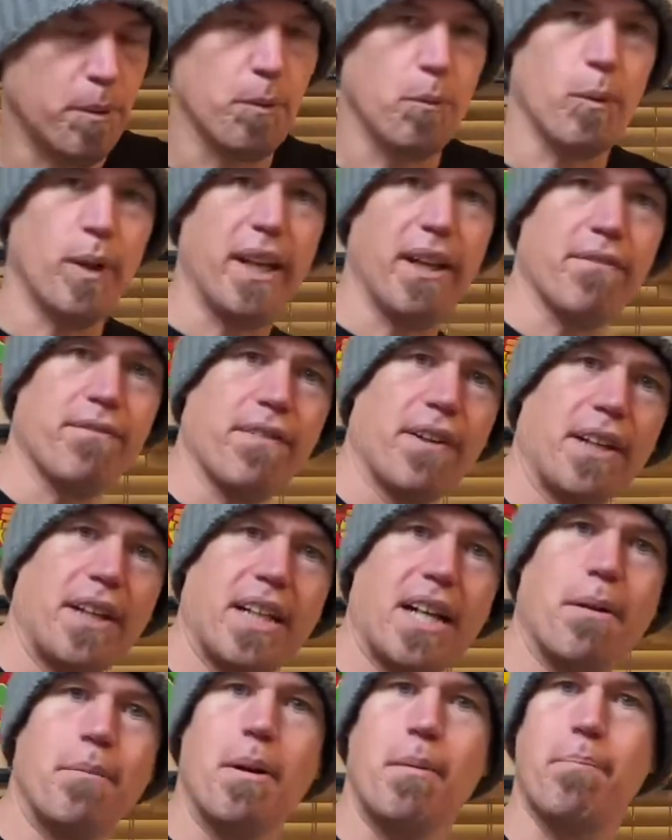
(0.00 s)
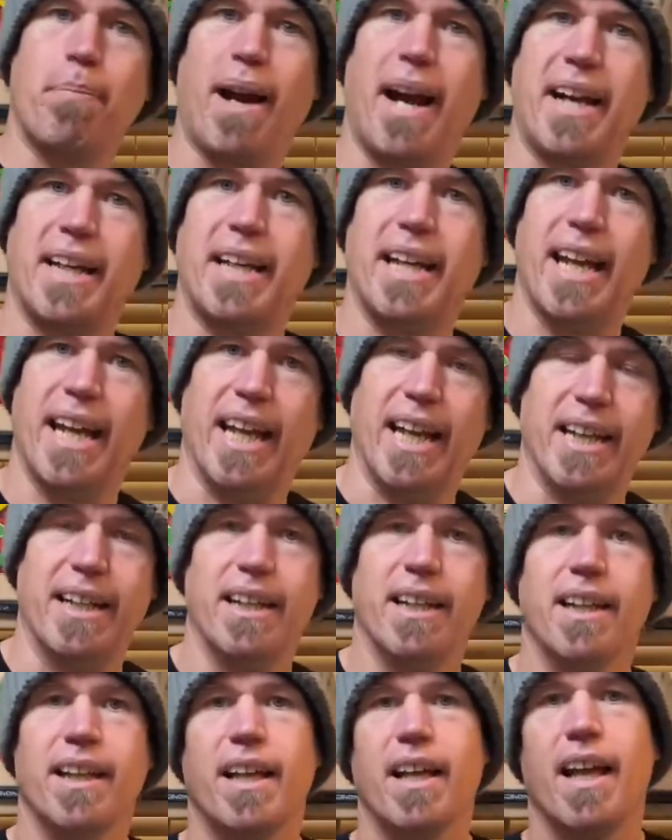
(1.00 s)
with coming back
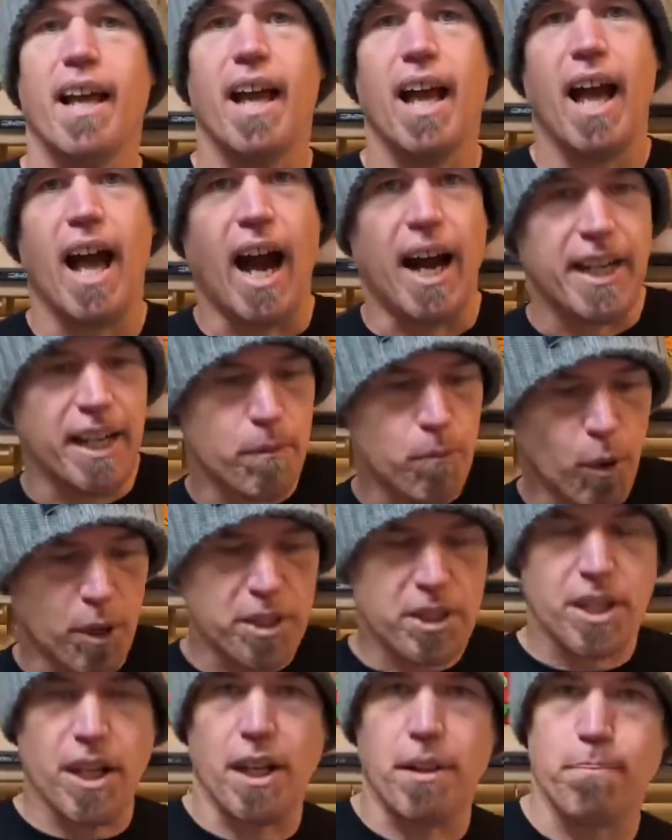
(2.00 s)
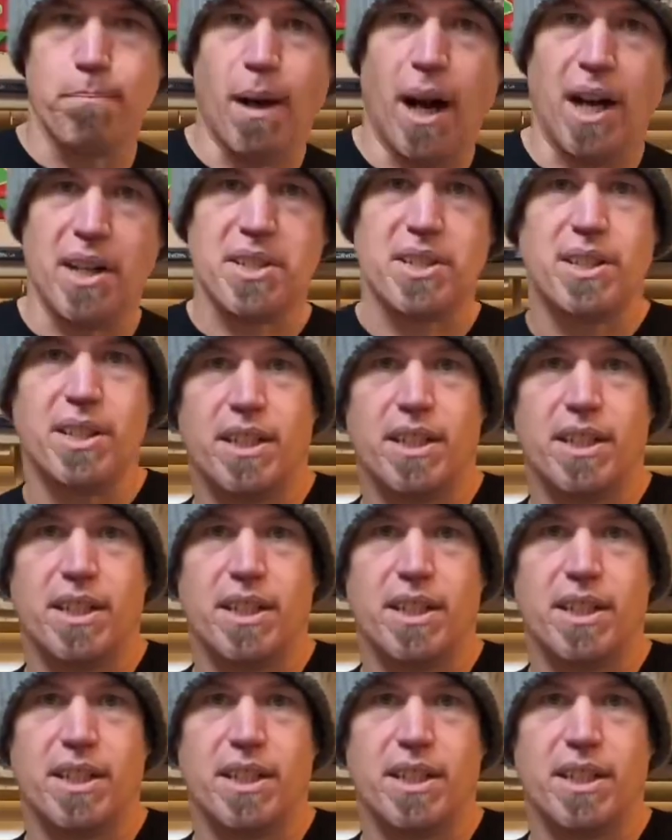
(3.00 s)
in. And then once I'd mastered